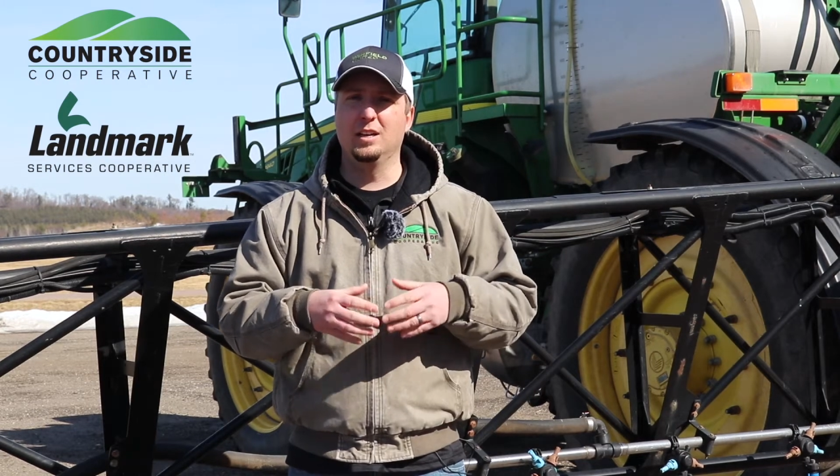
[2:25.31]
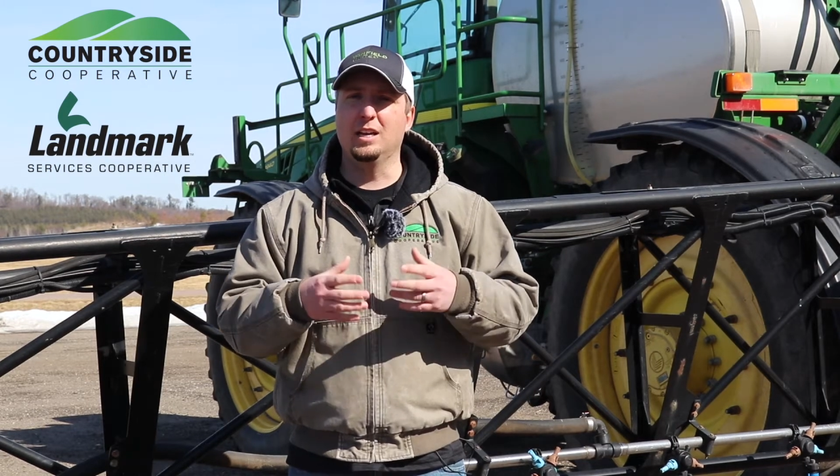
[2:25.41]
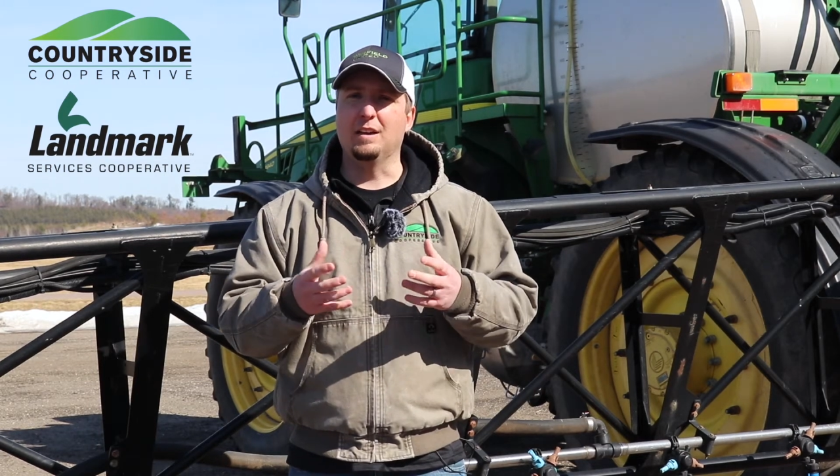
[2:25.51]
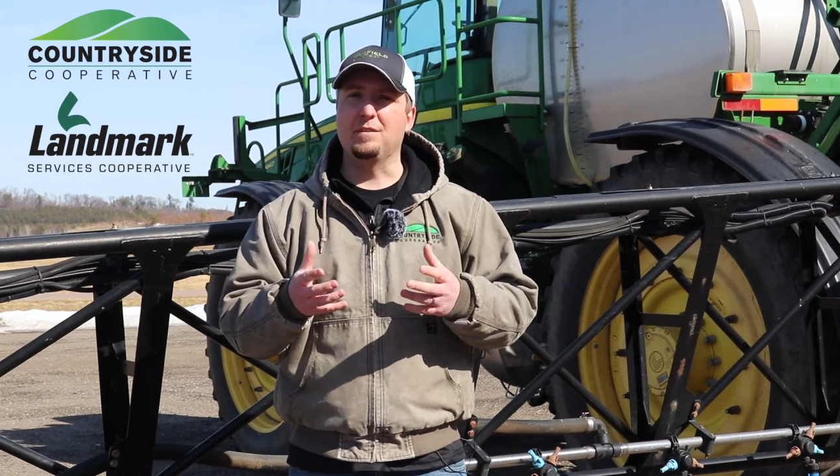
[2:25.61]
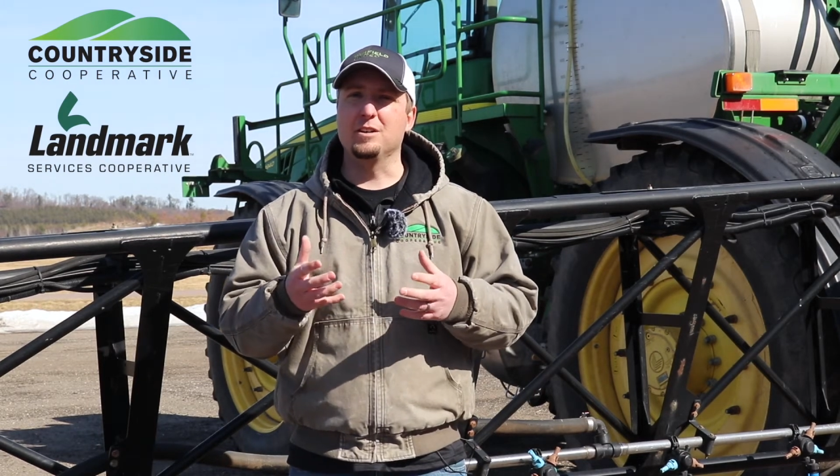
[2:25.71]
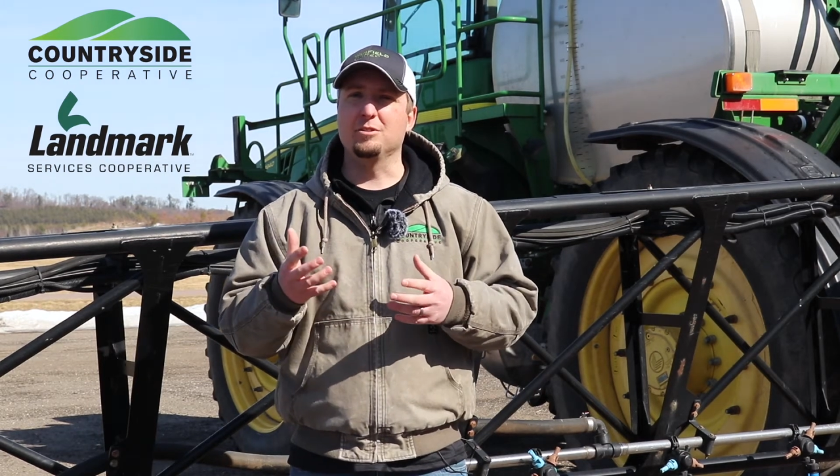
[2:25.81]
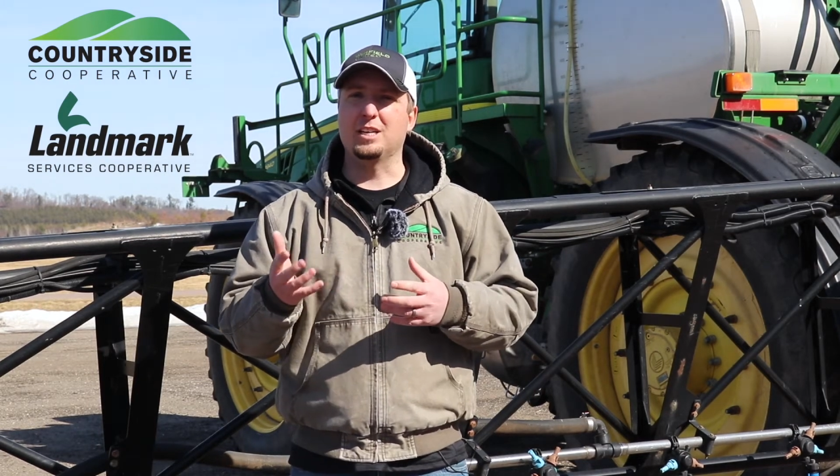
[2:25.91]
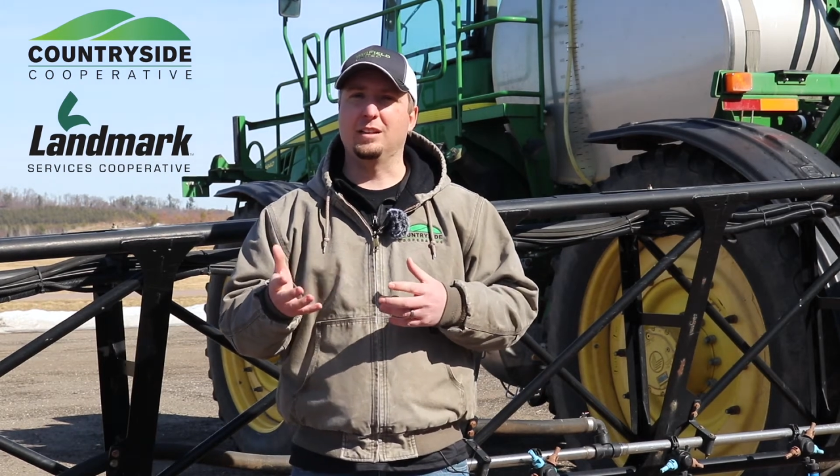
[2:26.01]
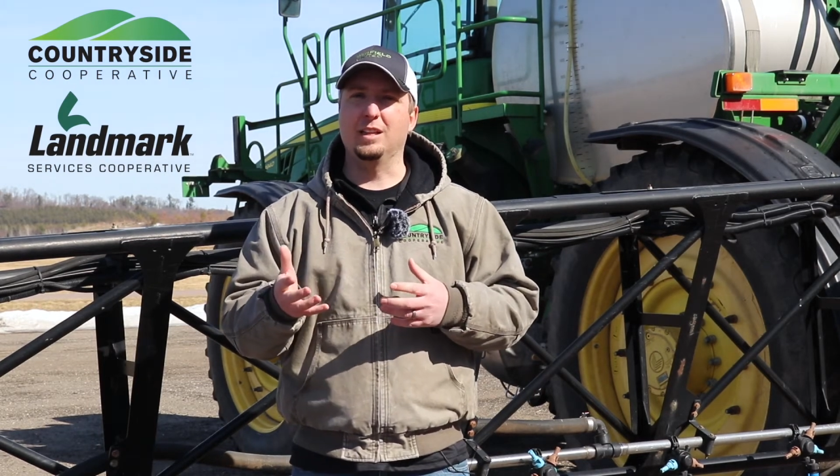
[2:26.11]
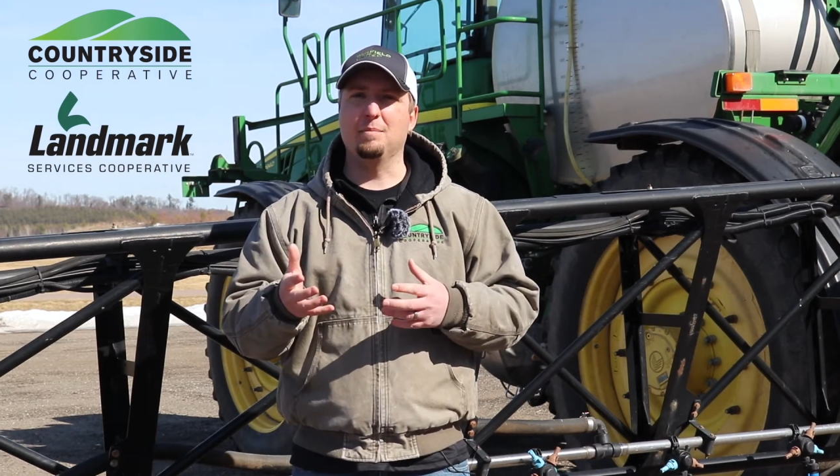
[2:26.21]
If you're
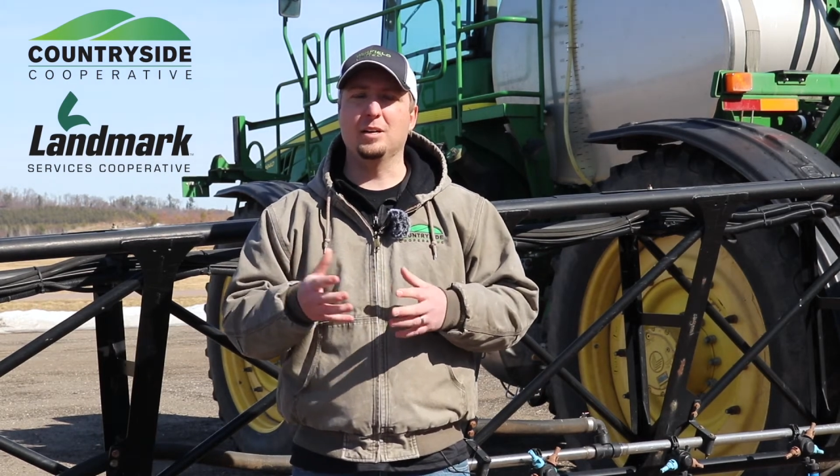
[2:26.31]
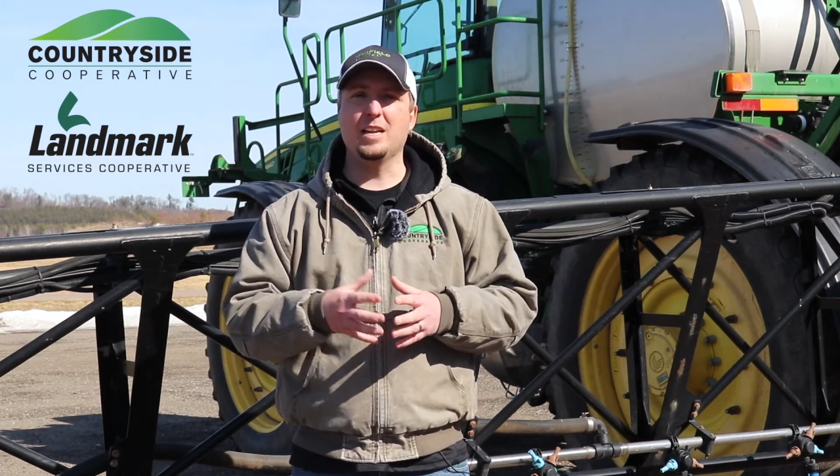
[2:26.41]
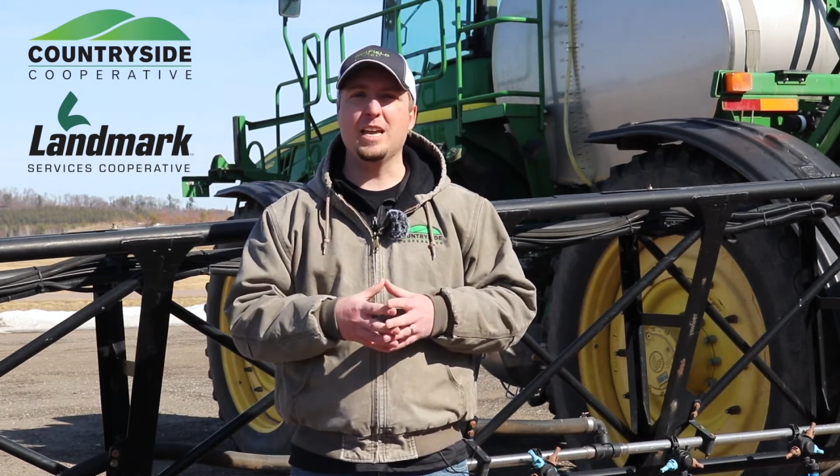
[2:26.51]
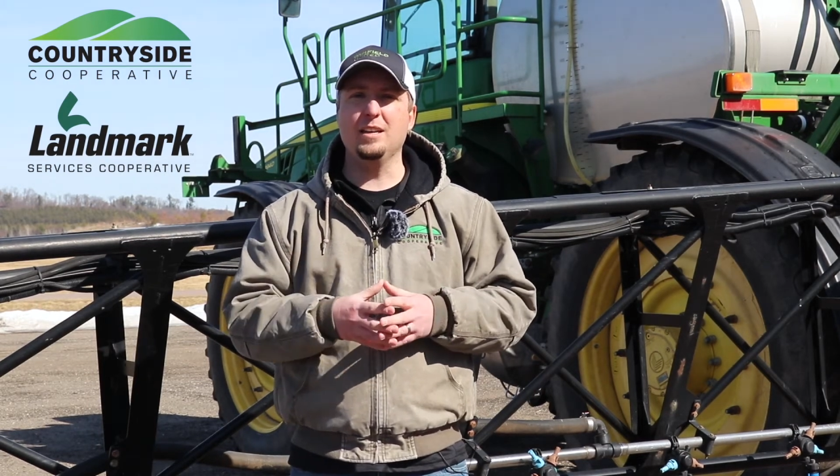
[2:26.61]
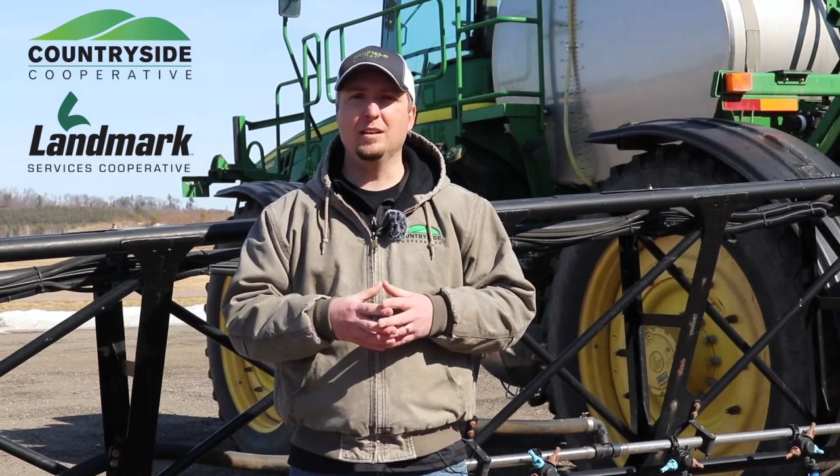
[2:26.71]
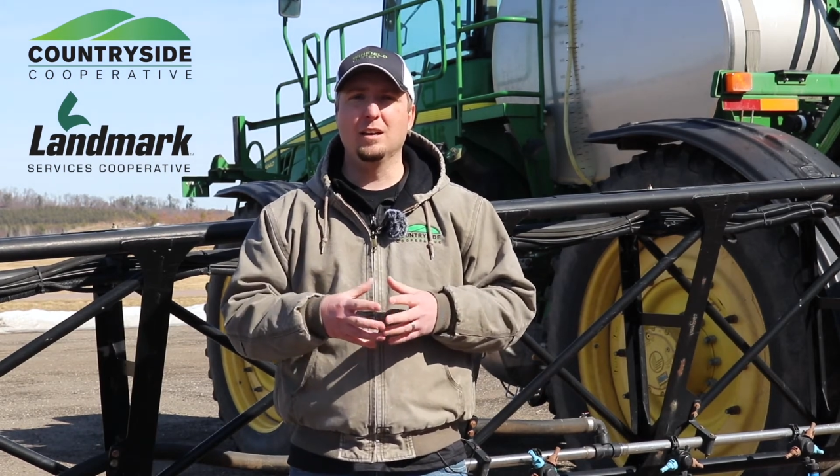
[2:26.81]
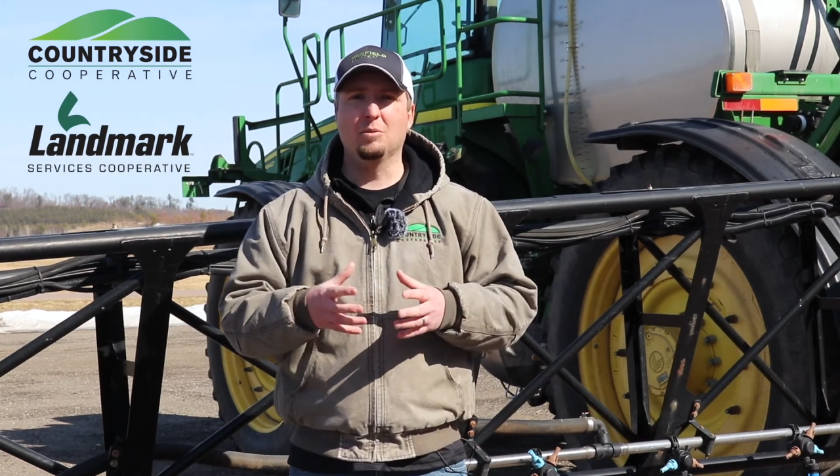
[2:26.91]
using Liberty,